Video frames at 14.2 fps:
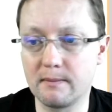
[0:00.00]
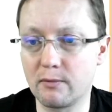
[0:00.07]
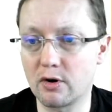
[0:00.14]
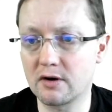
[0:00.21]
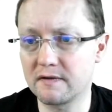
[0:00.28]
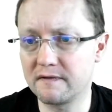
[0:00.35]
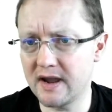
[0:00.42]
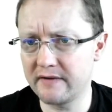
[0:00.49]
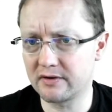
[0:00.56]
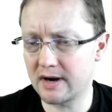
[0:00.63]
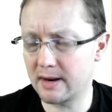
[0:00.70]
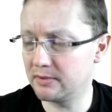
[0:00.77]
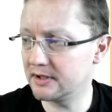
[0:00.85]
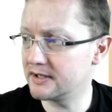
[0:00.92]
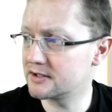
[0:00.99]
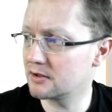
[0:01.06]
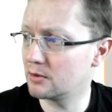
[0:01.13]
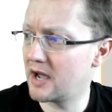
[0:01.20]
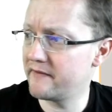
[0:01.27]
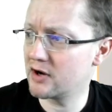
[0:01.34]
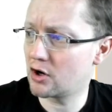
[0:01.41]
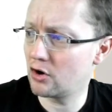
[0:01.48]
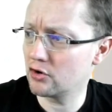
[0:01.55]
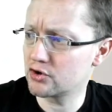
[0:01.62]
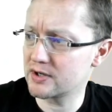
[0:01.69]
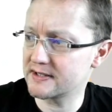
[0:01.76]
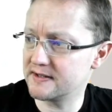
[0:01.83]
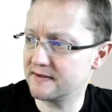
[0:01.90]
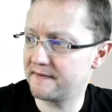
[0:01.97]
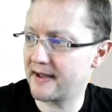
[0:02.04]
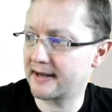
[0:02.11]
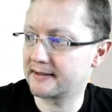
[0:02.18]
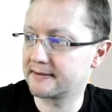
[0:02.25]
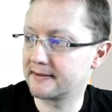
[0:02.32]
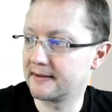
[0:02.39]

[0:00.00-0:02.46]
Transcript: more favorably. So we have a contrast effect.